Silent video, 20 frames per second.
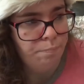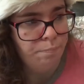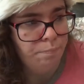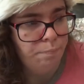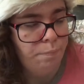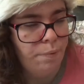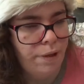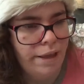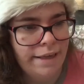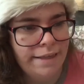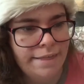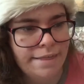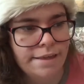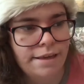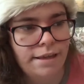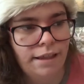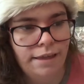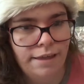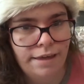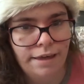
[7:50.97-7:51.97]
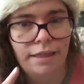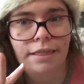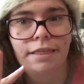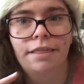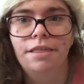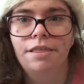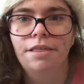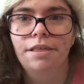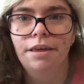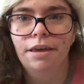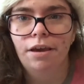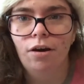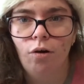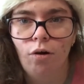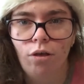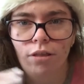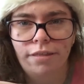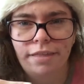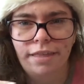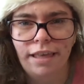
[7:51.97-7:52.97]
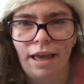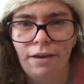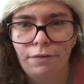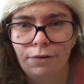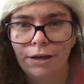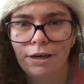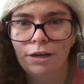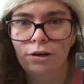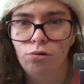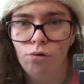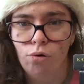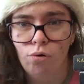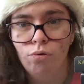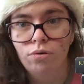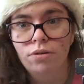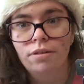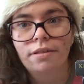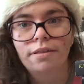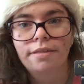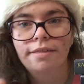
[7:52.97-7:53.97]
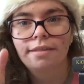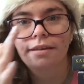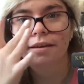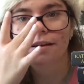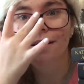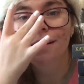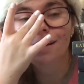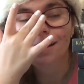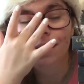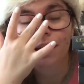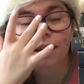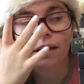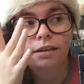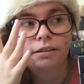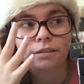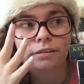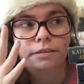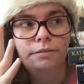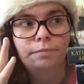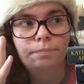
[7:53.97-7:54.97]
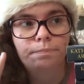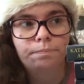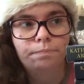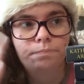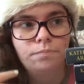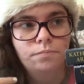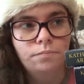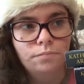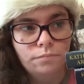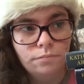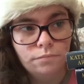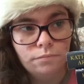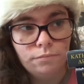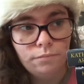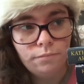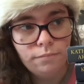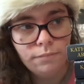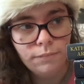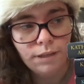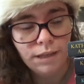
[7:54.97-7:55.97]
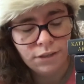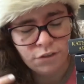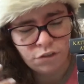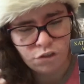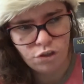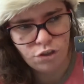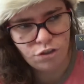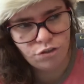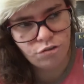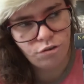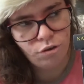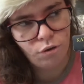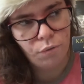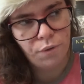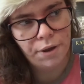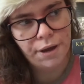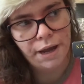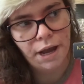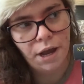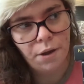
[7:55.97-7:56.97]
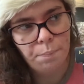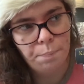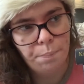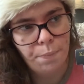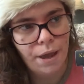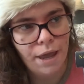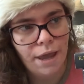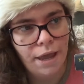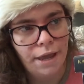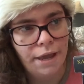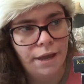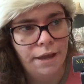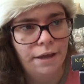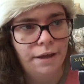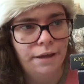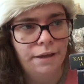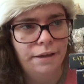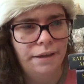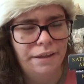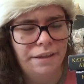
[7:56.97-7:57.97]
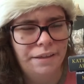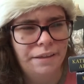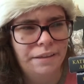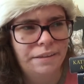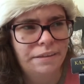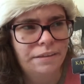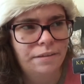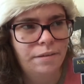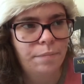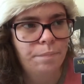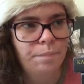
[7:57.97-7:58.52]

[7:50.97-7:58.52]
basically can see all Slavic ghosts, and she's going up at